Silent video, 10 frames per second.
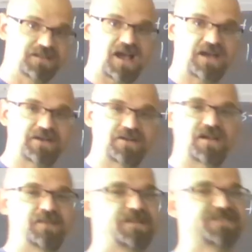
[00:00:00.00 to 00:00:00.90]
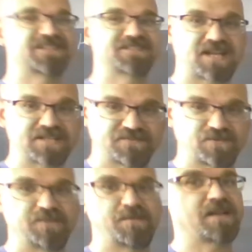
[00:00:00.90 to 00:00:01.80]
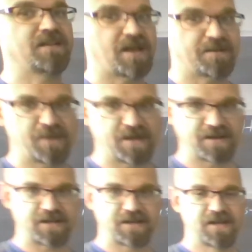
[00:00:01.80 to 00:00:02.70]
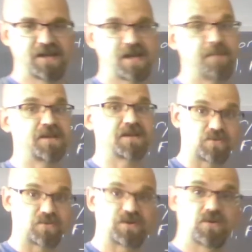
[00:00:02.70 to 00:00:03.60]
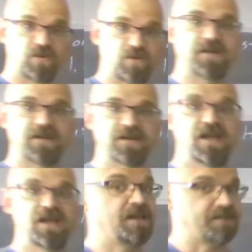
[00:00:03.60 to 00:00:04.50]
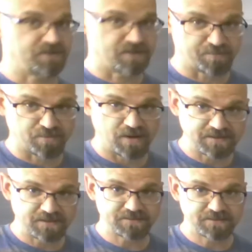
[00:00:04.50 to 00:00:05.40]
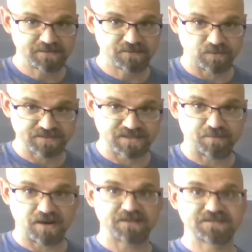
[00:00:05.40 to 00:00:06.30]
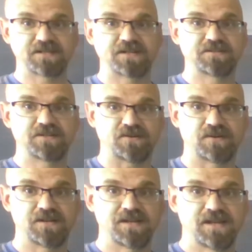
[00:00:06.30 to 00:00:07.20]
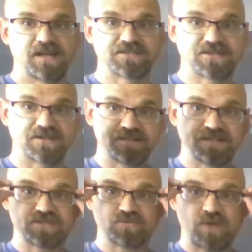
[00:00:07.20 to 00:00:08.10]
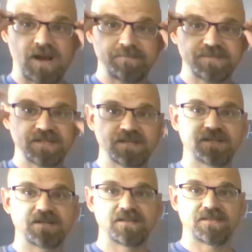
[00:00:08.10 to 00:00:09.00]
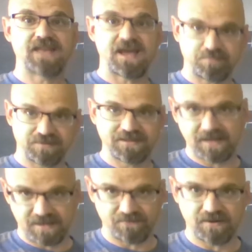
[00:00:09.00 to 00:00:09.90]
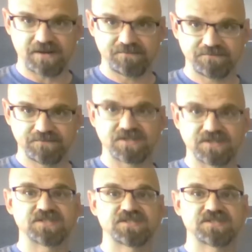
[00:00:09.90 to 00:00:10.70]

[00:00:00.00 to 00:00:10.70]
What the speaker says: the ladder and be successful and make a lot of money and be a career woman, and then you get pregnant, what's that pregnancy going to do? It's going to disrupt that plan, right? It's going to